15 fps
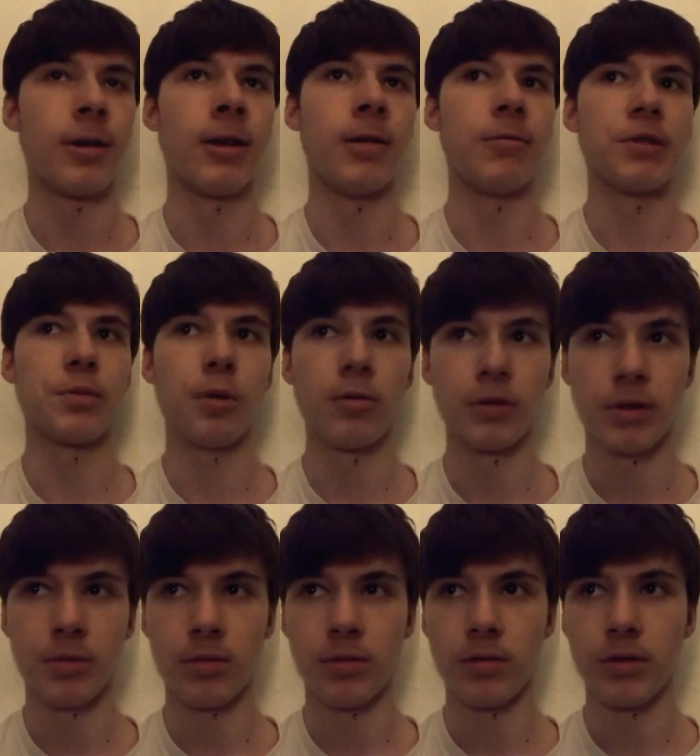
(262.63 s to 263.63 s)
and it was supposed
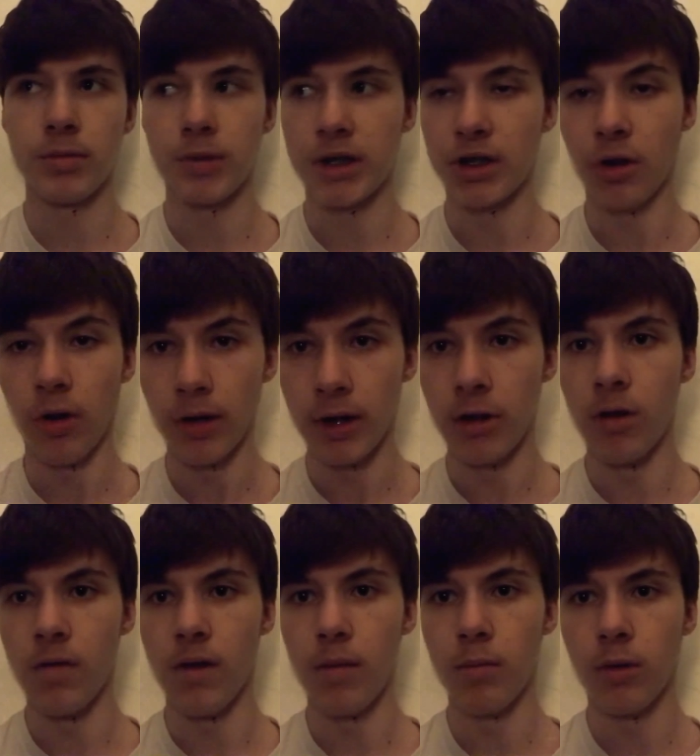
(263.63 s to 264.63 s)
to be, be starting in
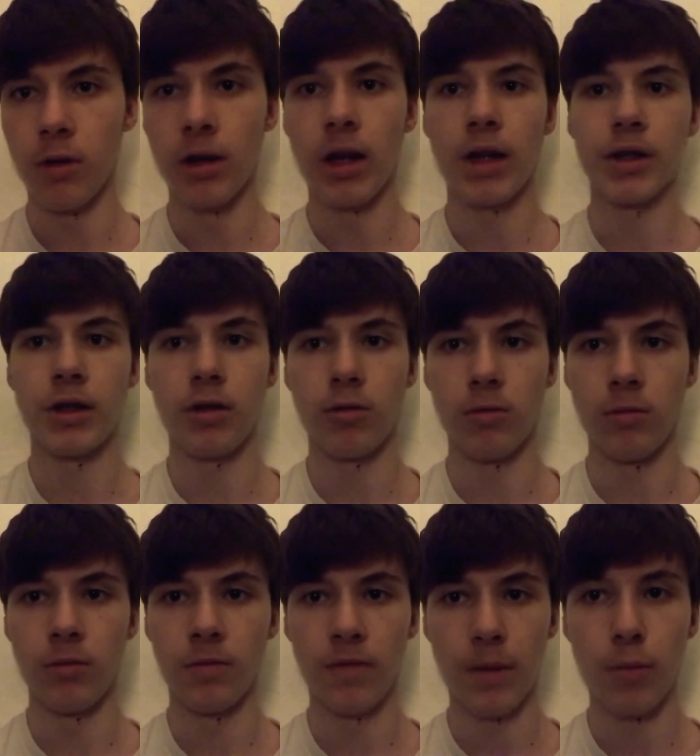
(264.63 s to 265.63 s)
November and lasting through
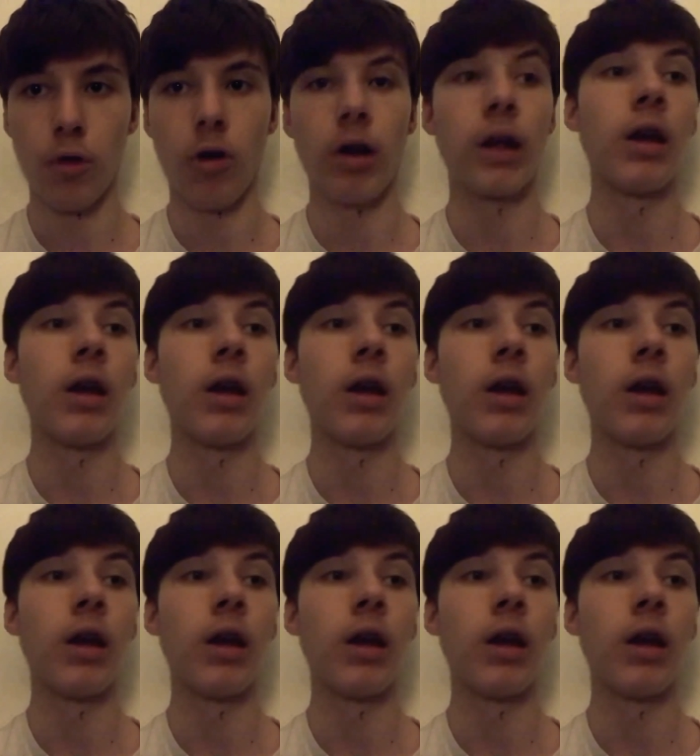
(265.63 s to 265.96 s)
February.